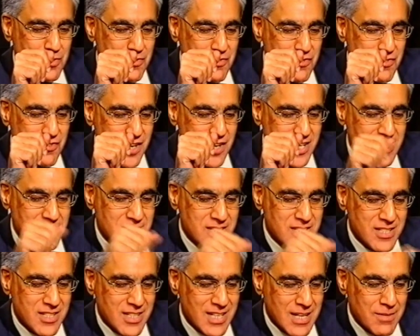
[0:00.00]
your friend
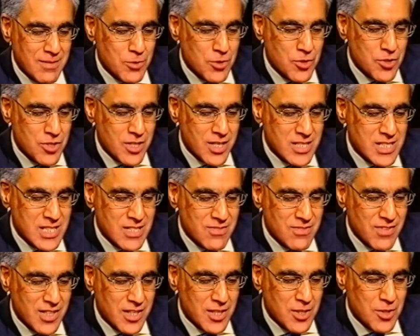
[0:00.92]
say, and I'm going to try and see
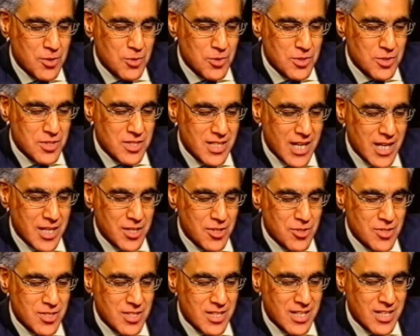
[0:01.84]
if I can quote it
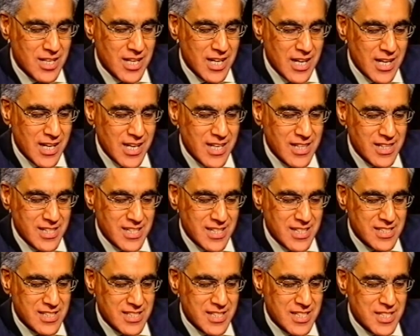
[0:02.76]
accurately, he
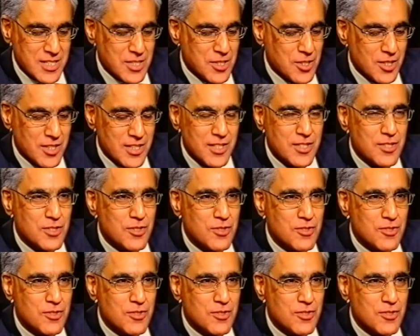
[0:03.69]
thinks he's got a